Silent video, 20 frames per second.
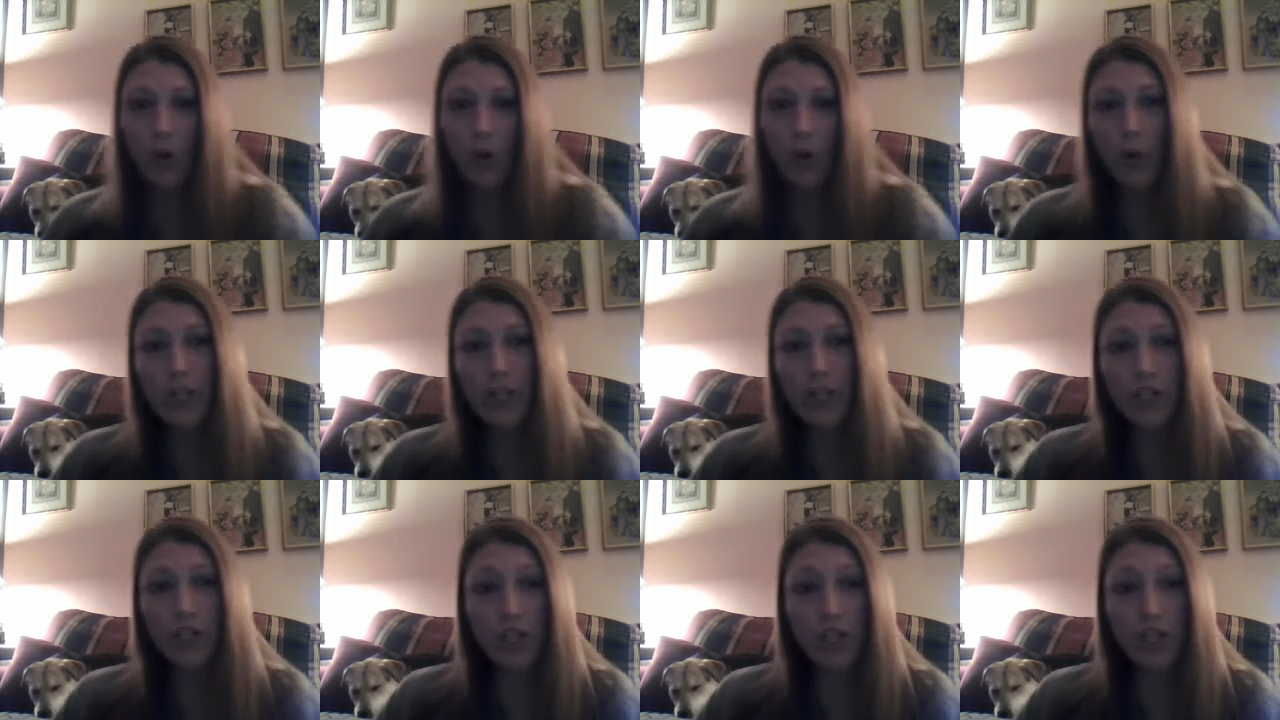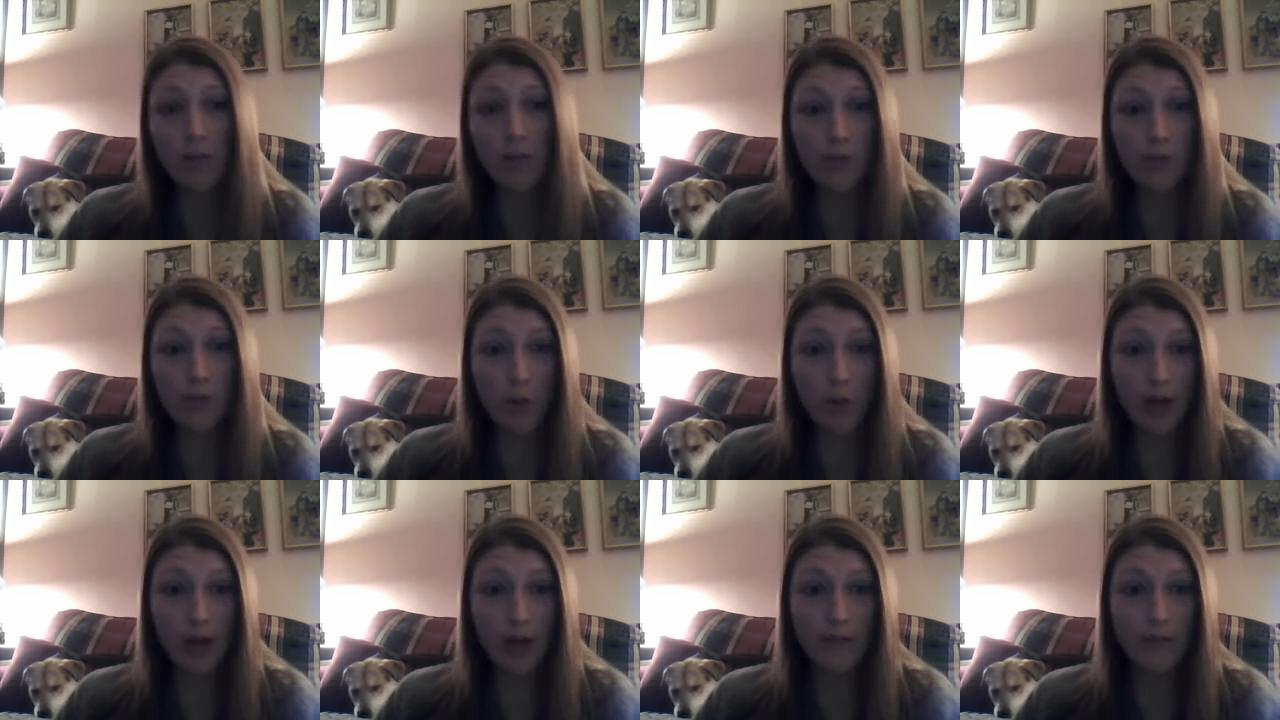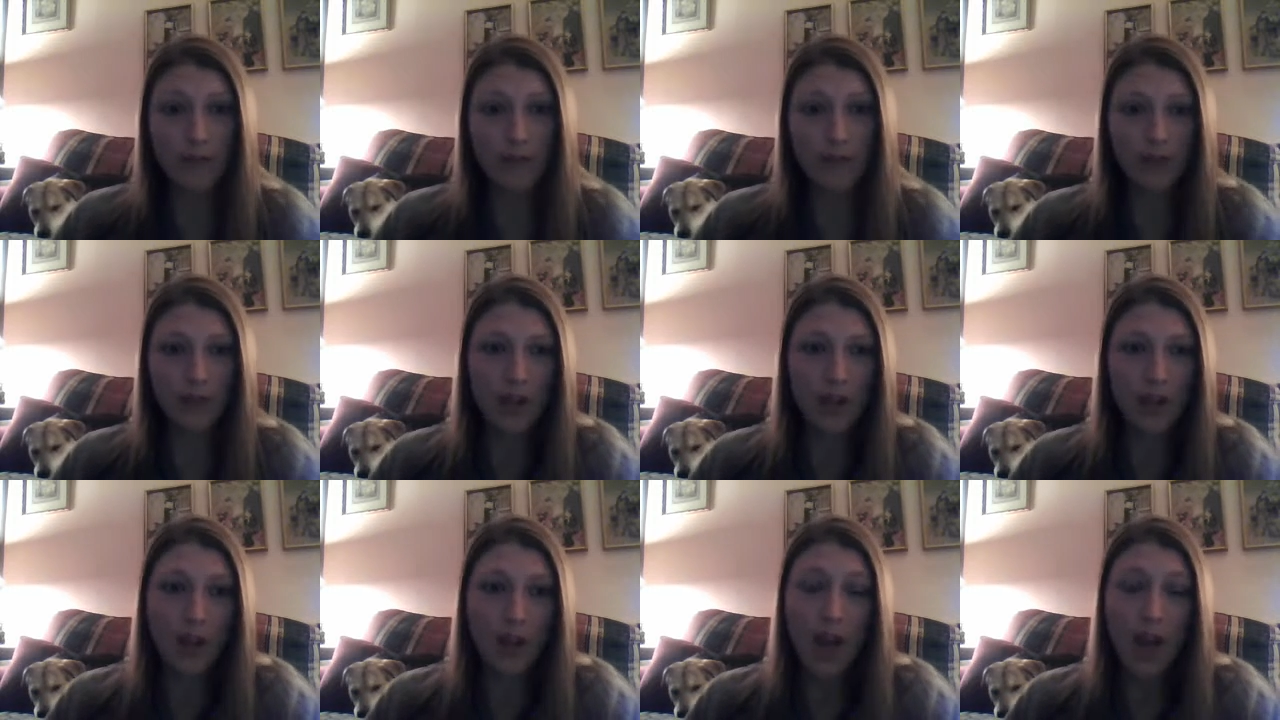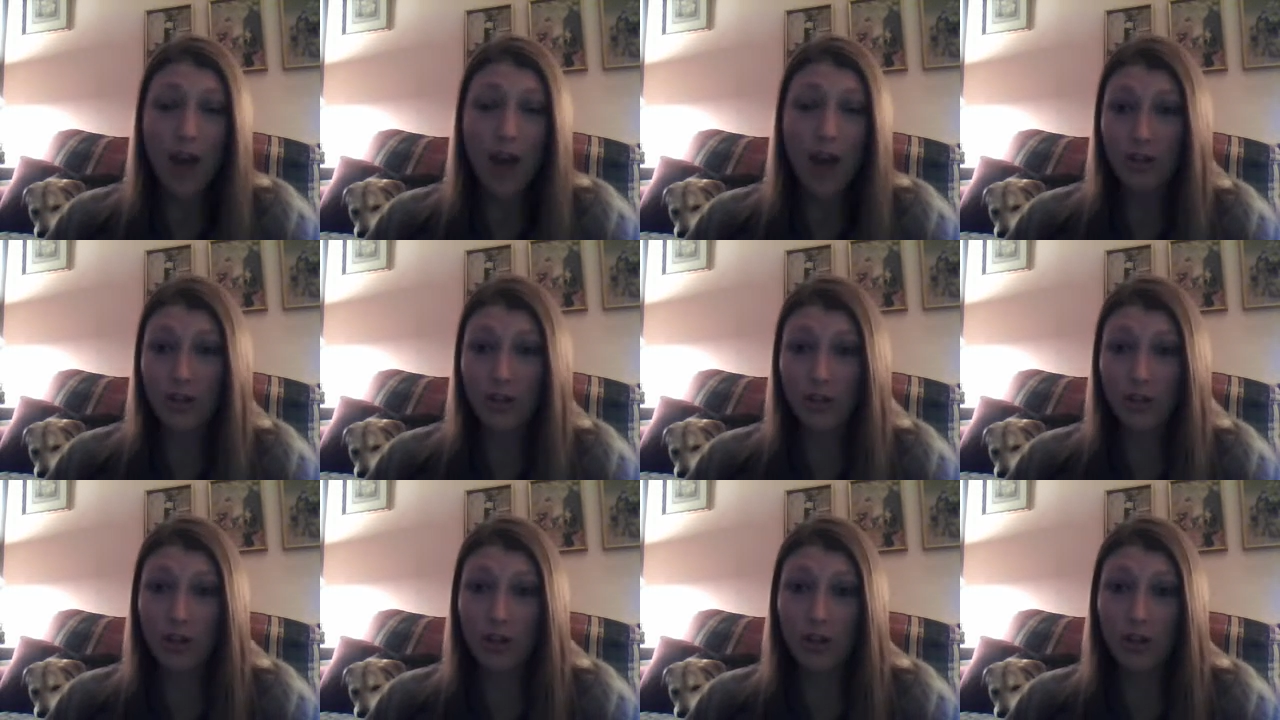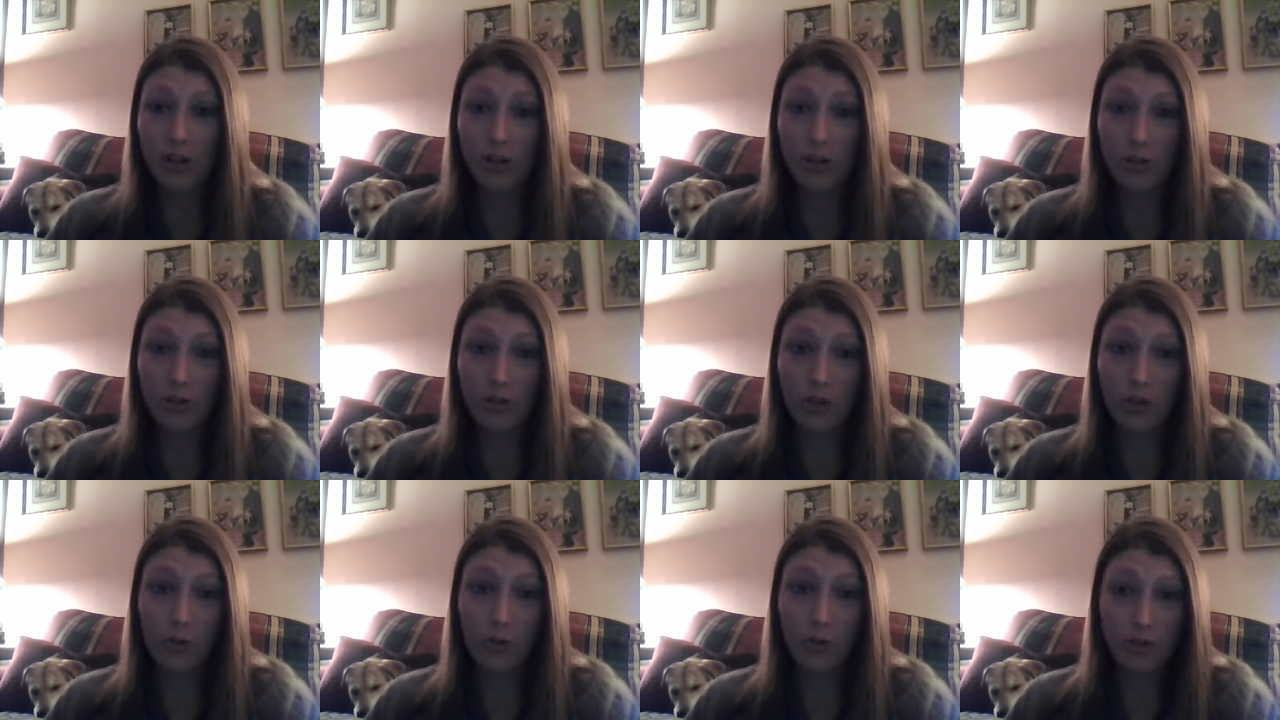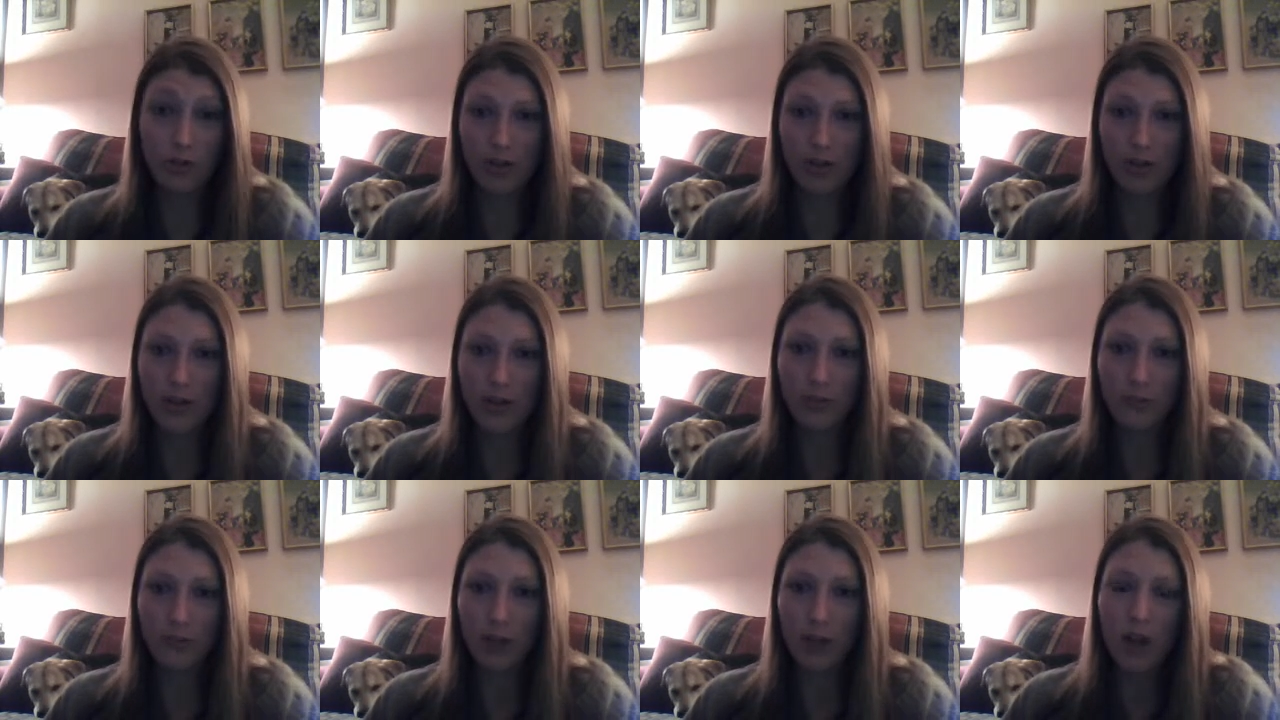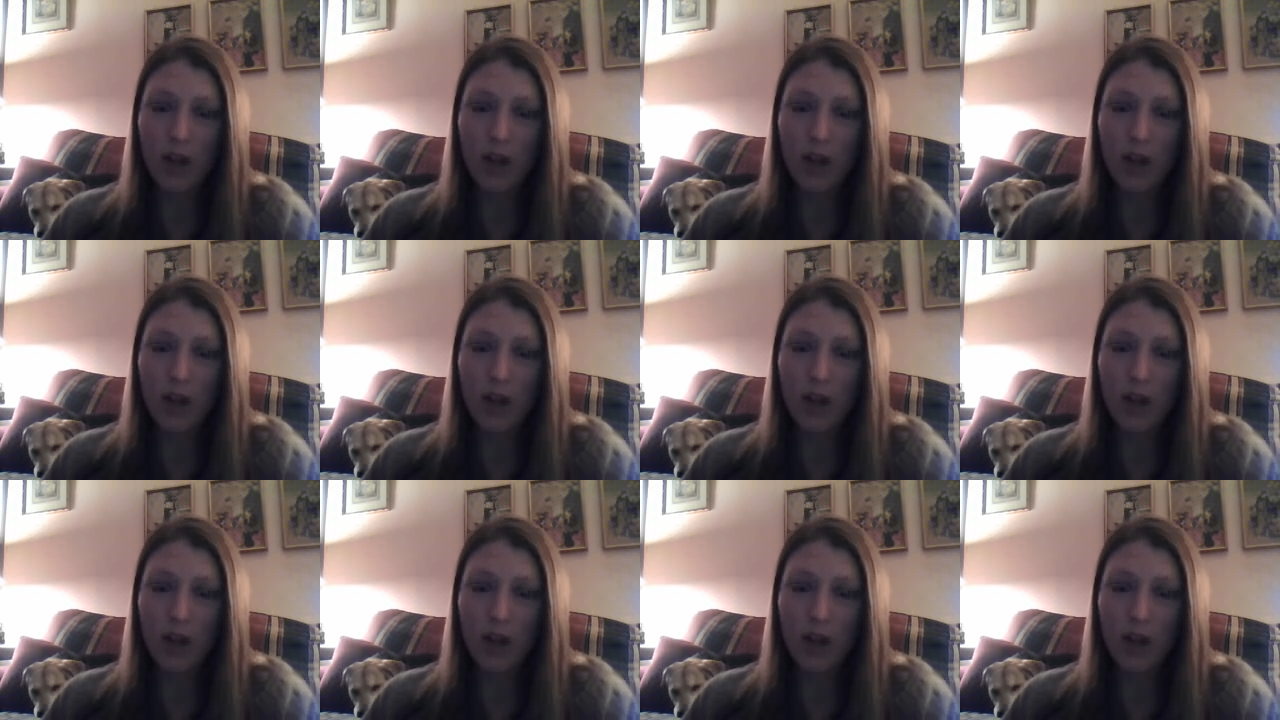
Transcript: Question number one. How did you get your YouTube username?